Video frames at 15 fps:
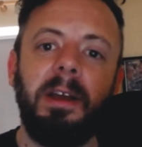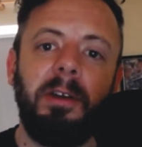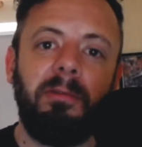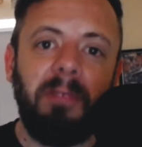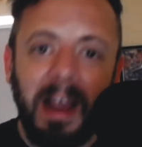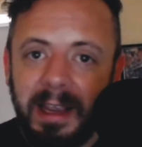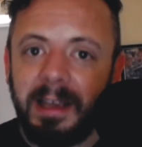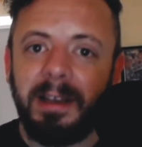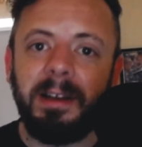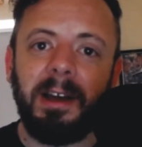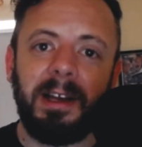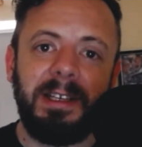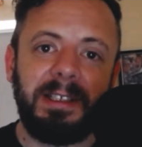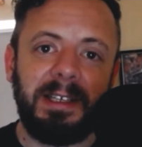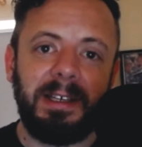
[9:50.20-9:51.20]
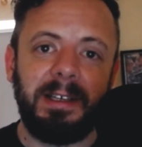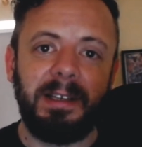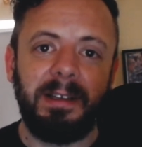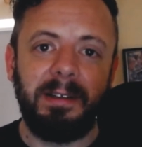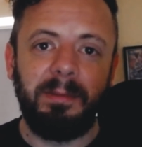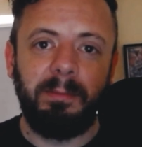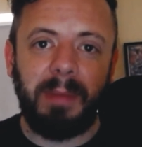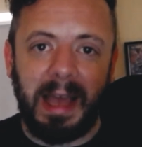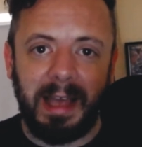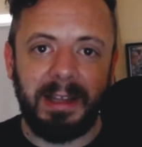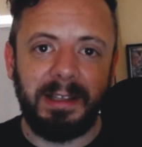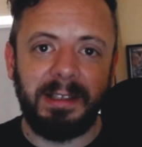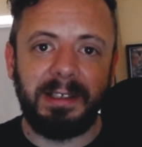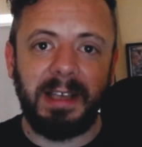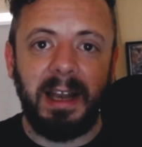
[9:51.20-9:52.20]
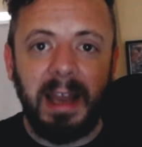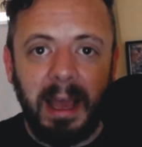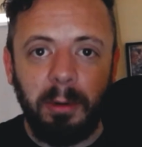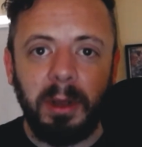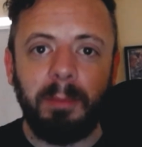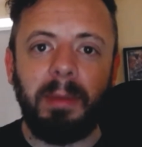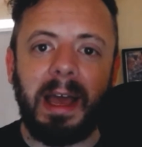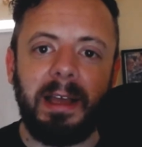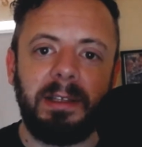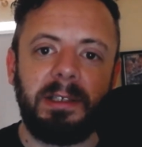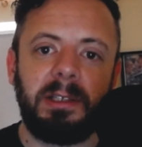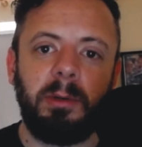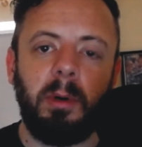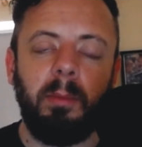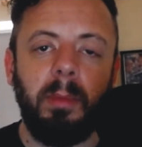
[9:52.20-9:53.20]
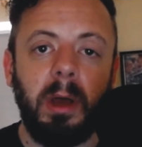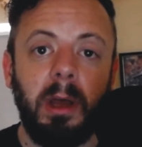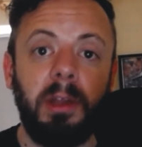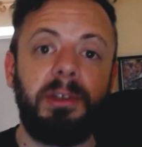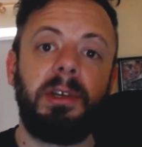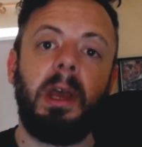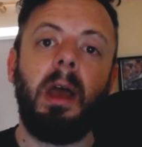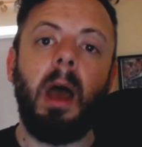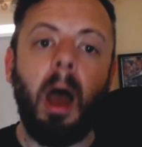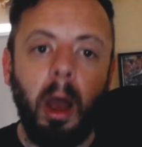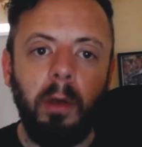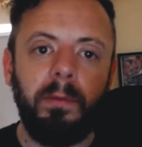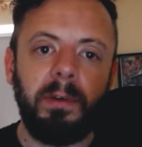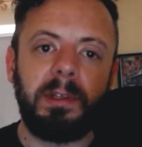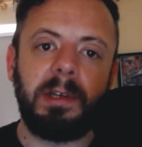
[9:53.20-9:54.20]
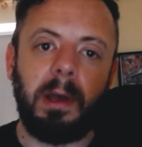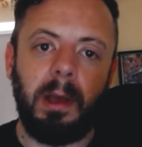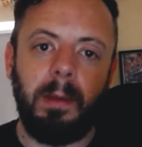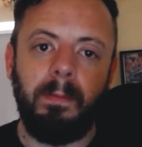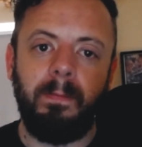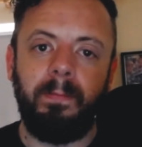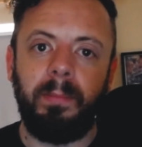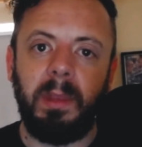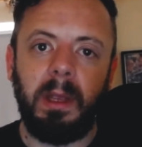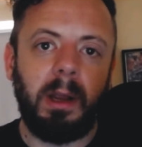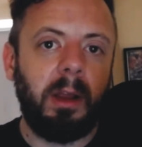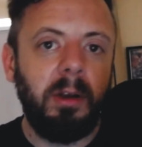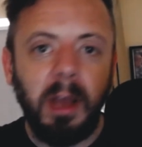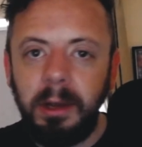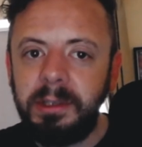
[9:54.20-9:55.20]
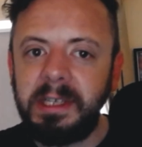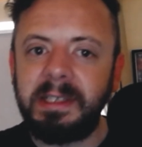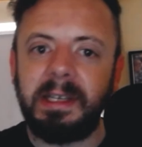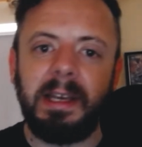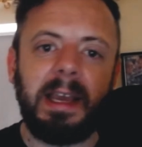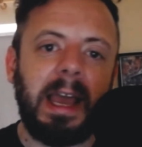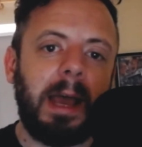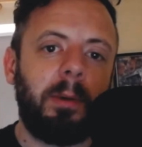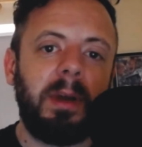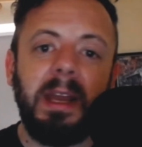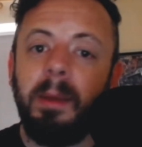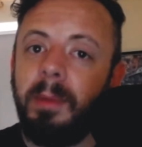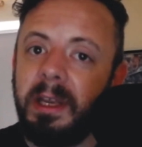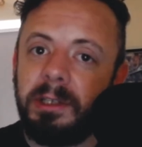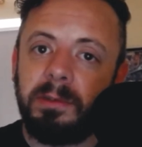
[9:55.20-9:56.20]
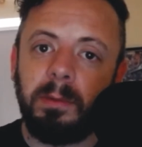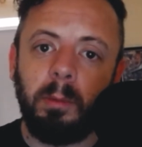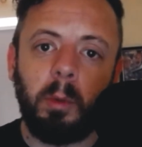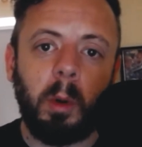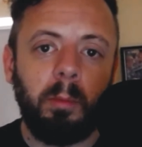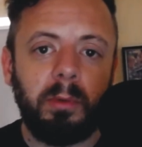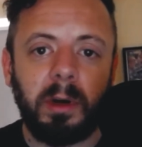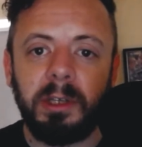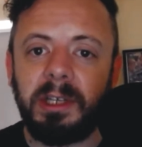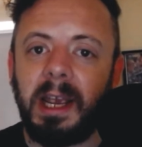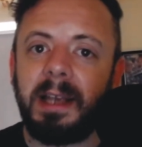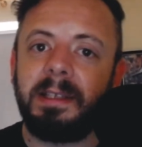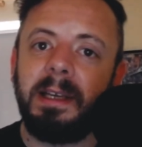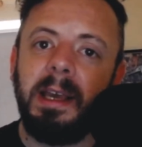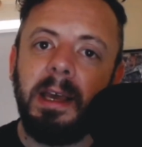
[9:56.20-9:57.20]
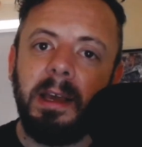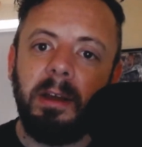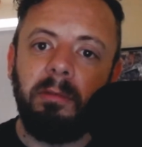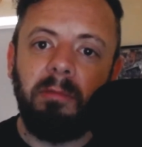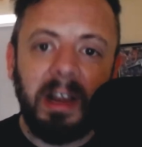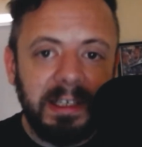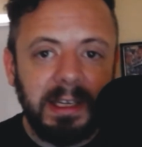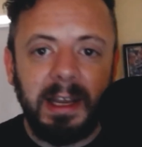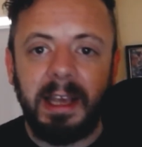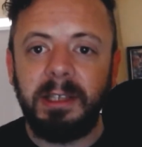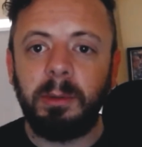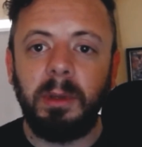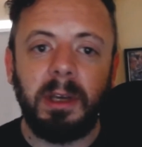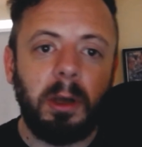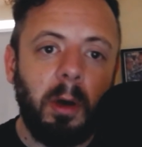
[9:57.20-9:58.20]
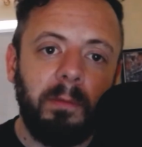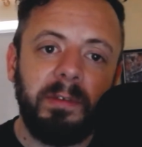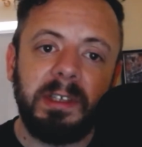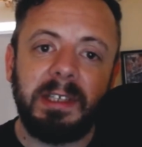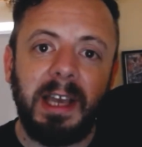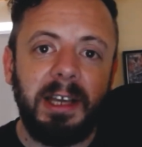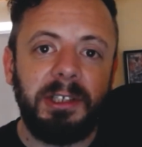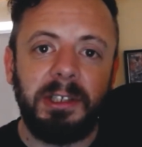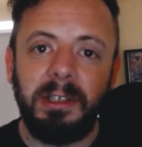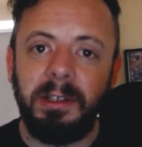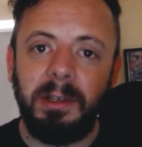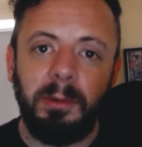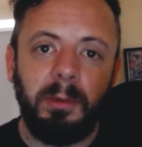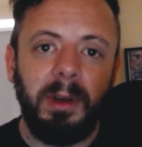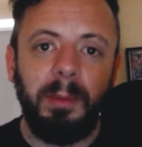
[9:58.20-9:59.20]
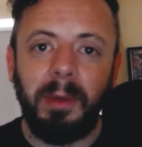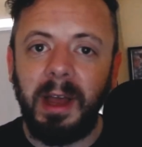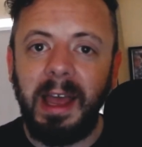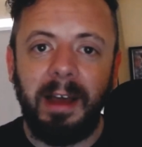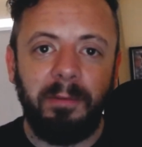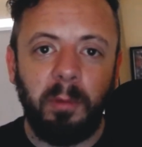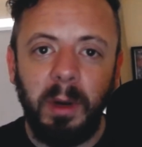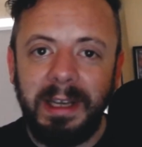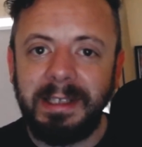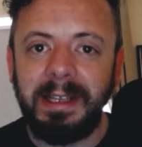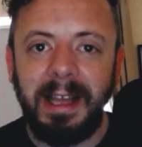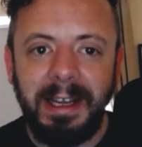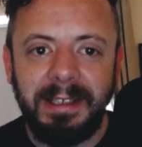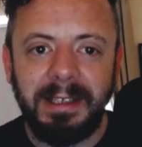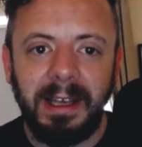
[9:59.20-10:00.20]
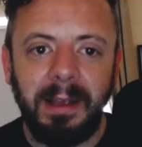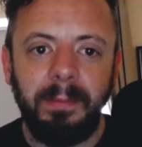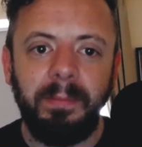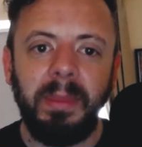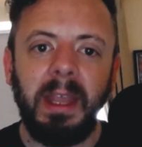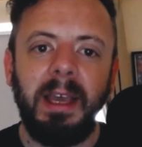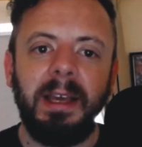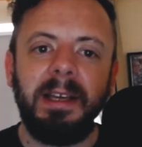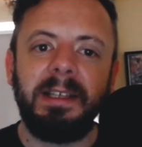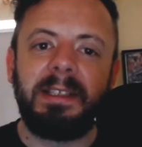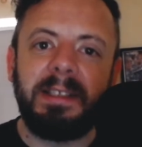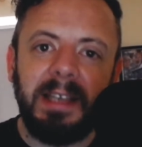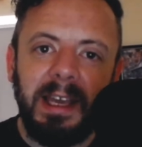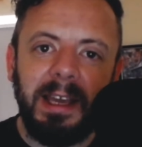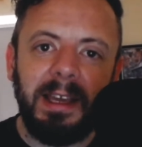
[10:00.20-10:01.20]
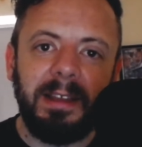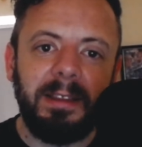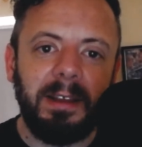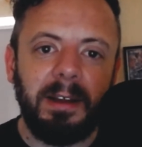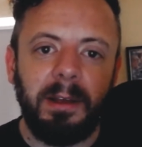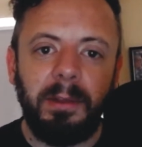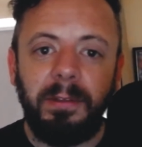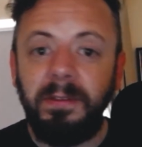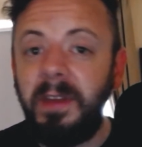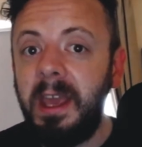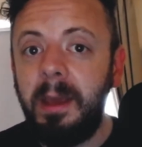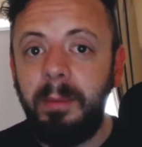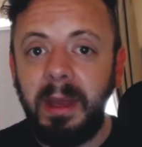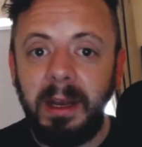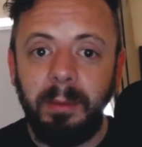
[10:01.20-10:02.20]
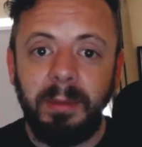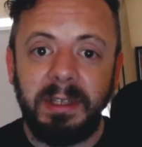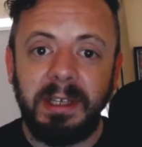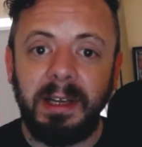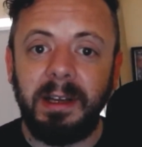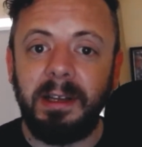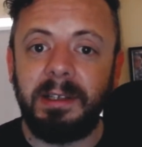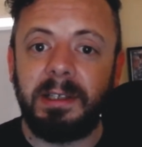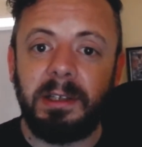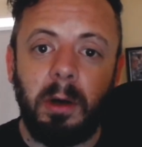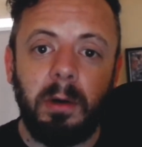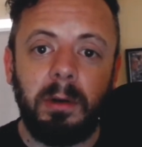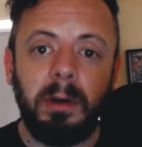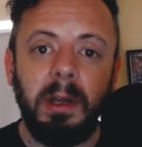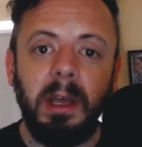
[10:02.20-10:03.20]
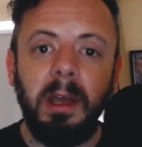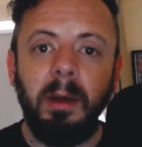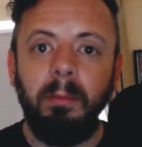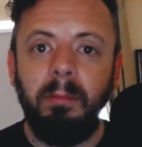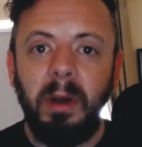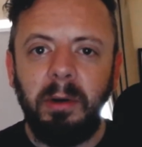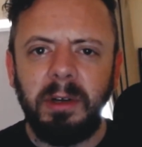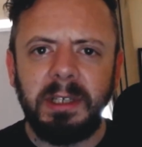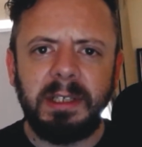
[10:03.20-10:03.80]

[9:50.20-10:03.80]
recognizing patterns, allowing patterns to emerge over time. Noticing how an image from one project resonates with a conversation that we might have weeks later. Seeing that a theme in a particular song mirrors